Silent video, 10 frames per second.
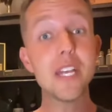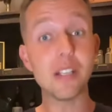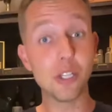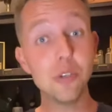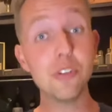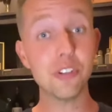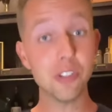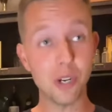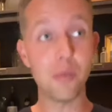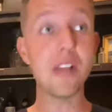fit
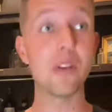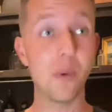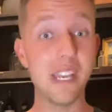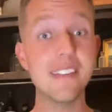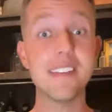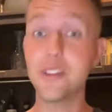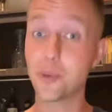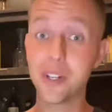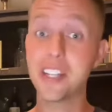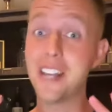looser around the waist and they're
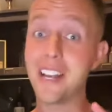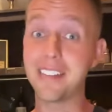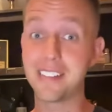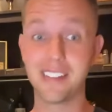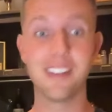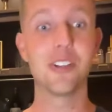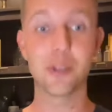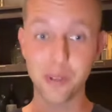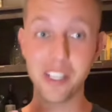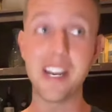really nice.
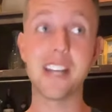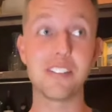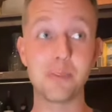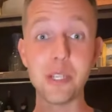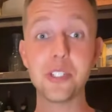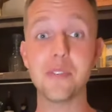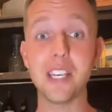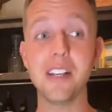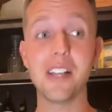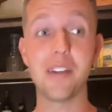They're really nice, especially if
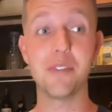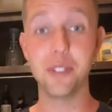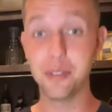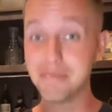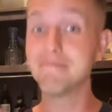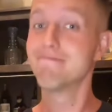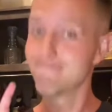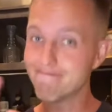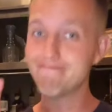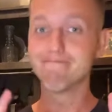you eat a lot of food.
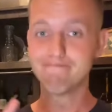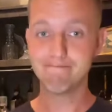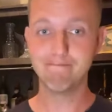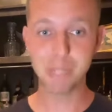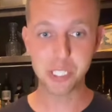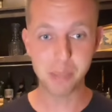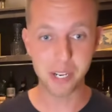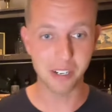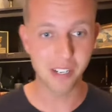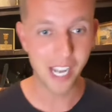Much
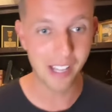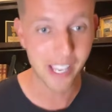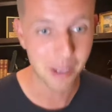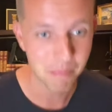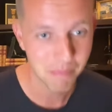better. I like them.